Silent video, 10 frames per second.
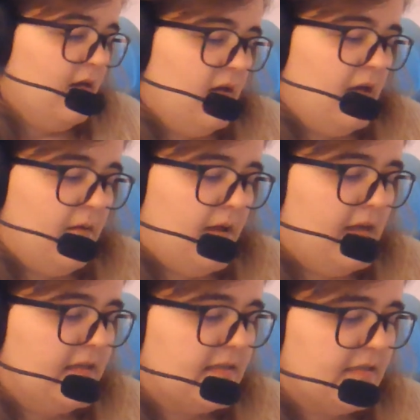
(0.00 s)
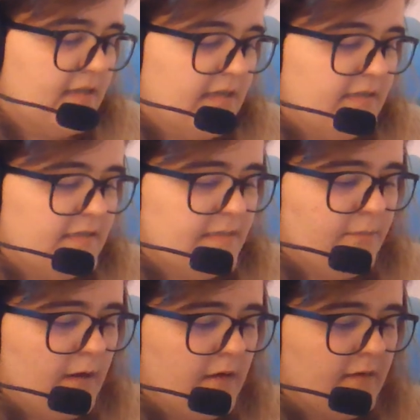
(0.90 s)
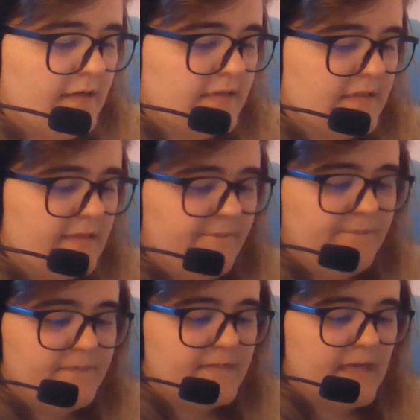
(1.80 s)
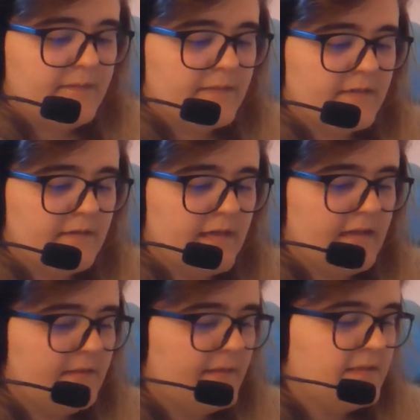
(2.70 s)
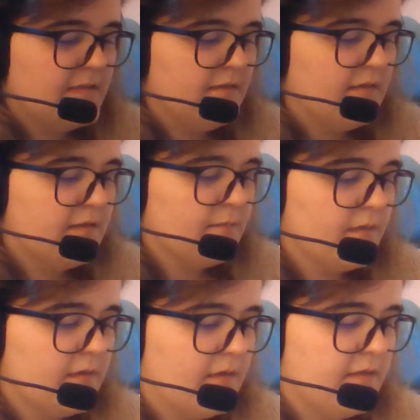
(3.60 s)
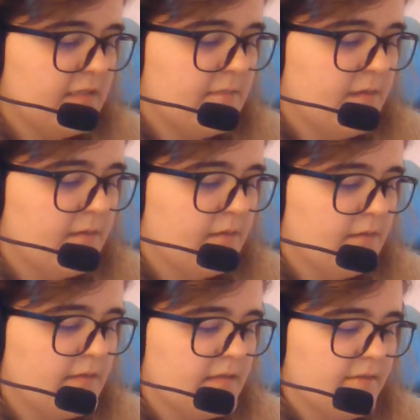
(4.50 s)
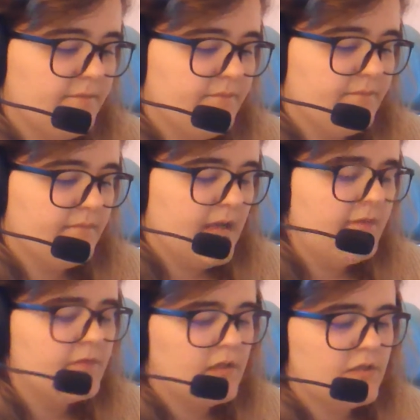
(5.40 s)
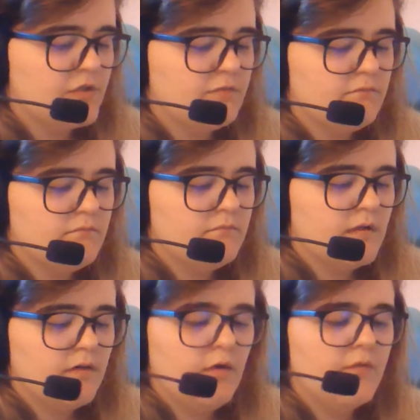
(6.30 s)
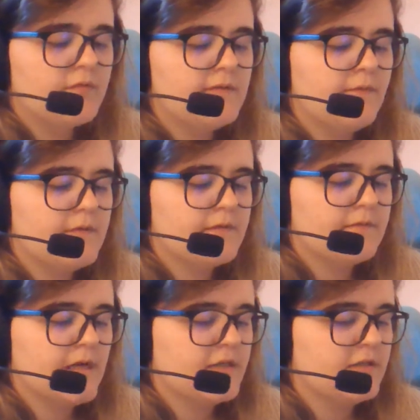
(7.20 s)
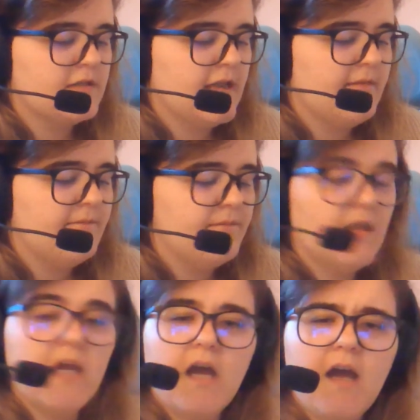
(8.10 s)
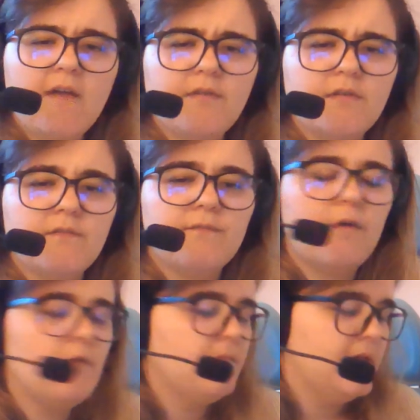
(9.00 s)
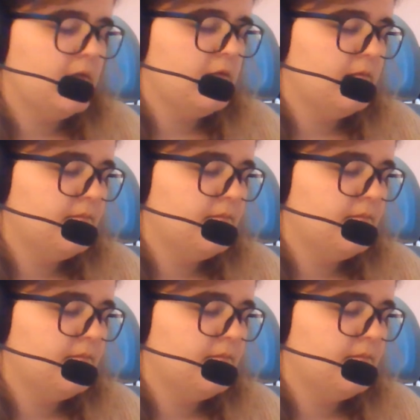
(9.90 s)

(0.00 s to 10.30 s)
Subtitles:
Anyway, it's nice to see progress. Time to start getting the bacteria to work on these minerals. After lunch. No 3/4 ration today. I've earned a full meal.